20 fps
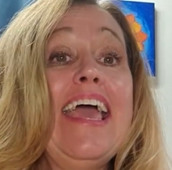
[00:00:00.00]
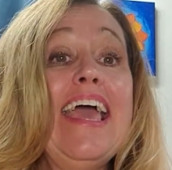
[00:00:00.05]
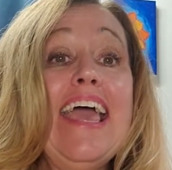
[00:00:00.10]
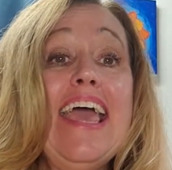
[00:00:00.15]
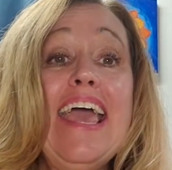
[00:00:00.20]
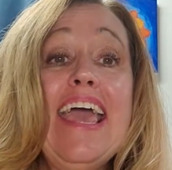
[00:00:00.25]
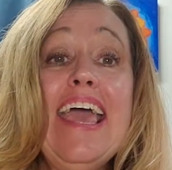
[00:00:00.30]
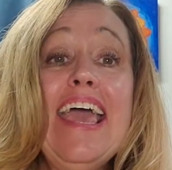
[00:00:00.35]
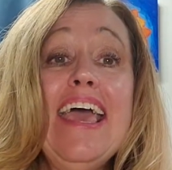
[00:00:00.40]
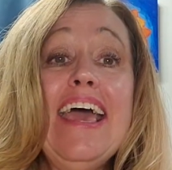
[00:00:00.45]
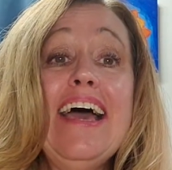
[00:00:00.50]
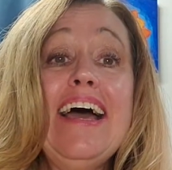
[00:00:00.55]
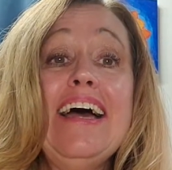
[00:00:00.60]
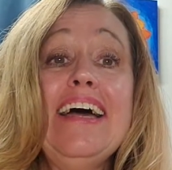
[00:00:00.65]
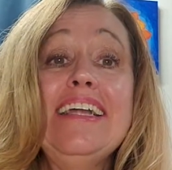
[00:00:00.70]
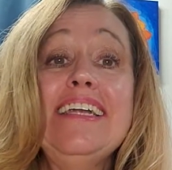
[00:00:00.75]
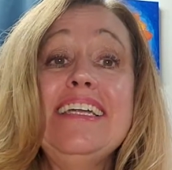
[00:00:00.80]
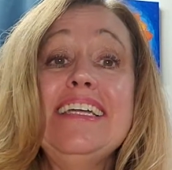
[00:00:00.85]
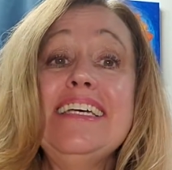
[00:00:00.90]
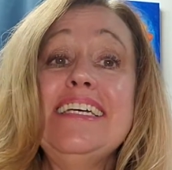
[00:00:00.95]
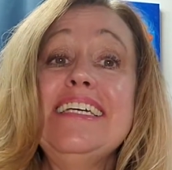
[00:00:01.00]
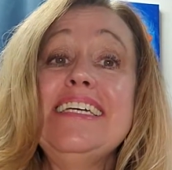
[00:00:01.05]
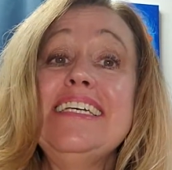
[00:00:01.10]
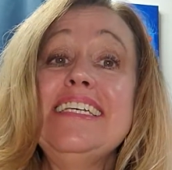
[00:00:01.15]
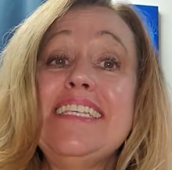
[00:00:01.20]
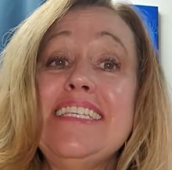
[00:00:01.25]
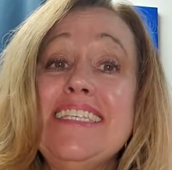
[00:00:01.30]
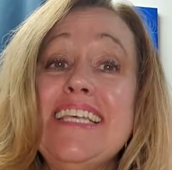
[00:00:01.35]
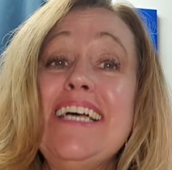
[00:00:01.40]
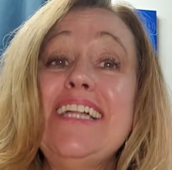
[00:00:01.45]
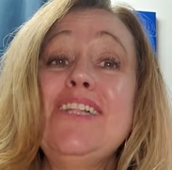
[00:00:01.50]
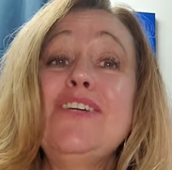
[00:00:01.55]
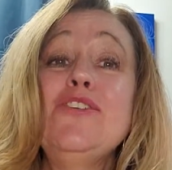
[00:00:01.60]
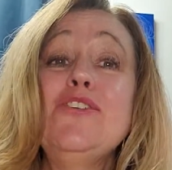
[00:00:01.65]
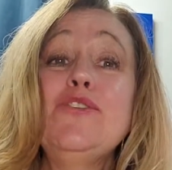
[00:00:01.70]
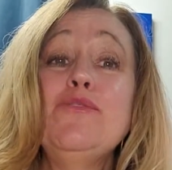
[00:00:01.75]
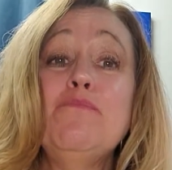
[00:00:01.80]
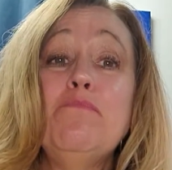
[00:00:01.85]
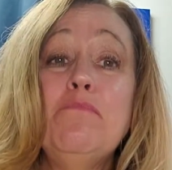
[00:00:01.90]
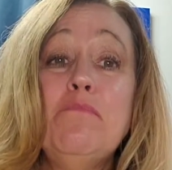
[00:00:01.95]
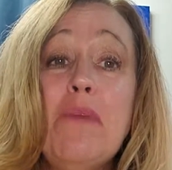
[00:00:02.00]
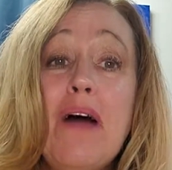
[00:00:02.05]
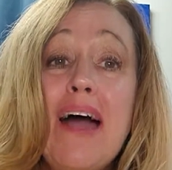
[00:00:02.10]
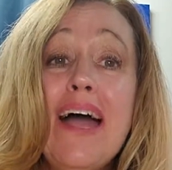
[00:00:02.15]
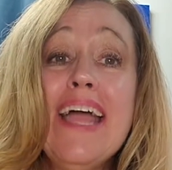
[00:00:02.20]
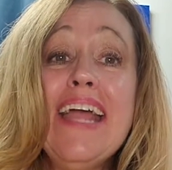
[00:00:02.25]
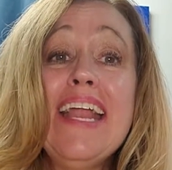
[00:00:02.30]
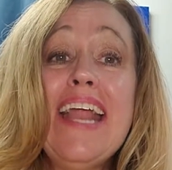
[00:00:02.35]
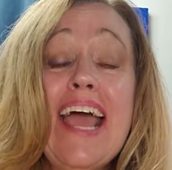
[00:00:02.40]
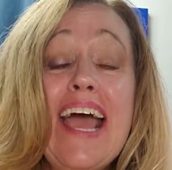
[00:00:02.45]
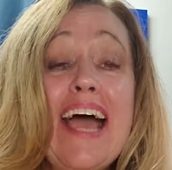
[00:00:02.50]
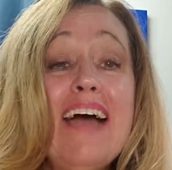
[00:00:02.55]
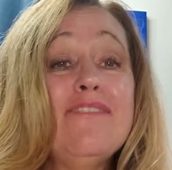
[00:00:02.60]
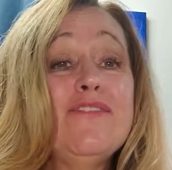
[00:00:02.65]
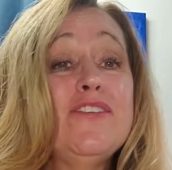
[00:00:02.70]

and sellers might have